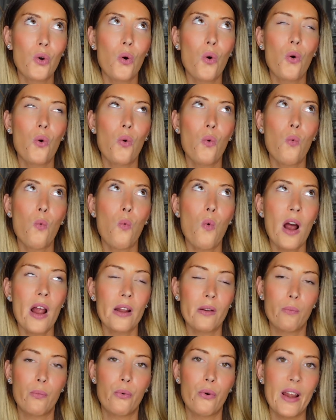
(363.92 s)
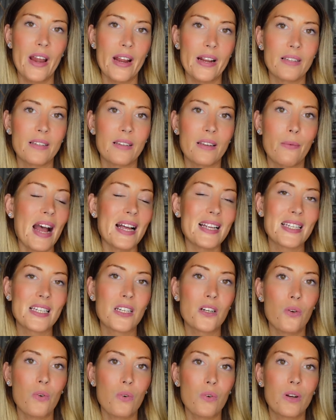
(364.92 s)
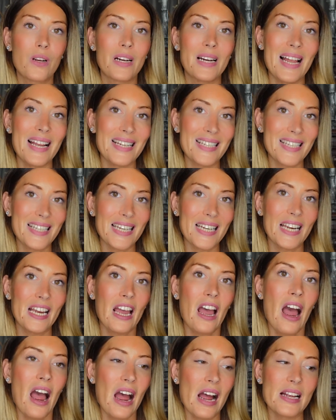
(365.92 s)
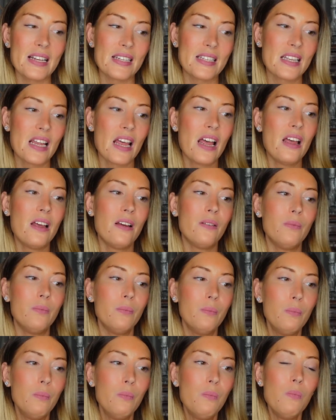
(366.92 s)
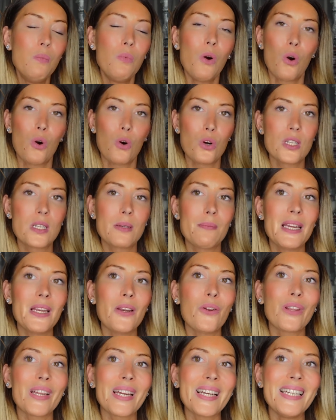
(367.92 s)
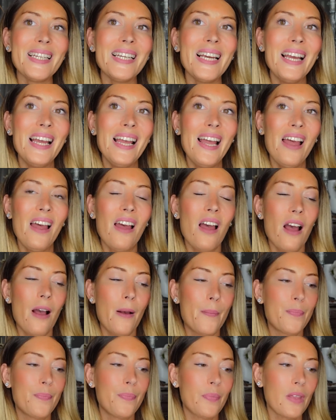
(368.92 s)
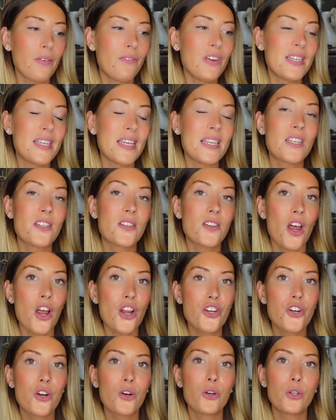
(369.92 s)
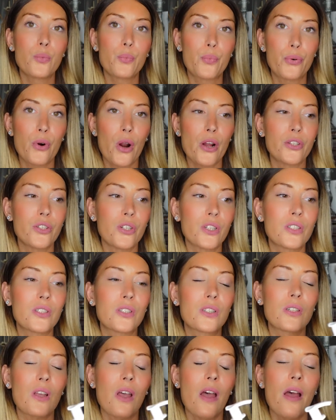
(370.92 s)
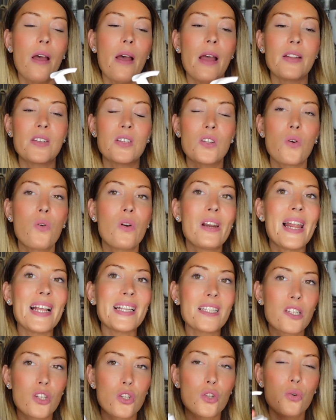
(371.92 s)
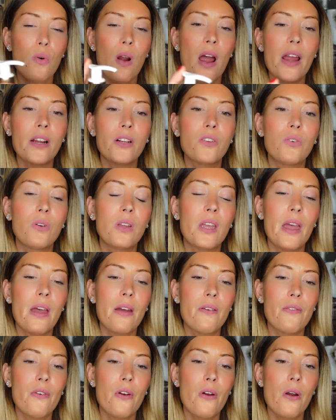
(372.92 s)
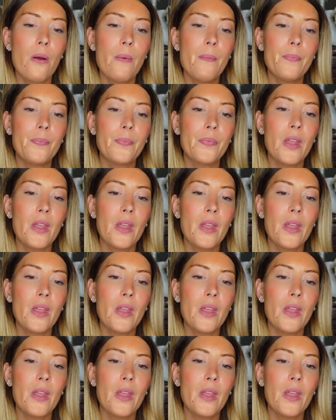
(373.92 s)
know one brand as long-lasting as Rose Mignonnerie. This is such a good product, so let's try together.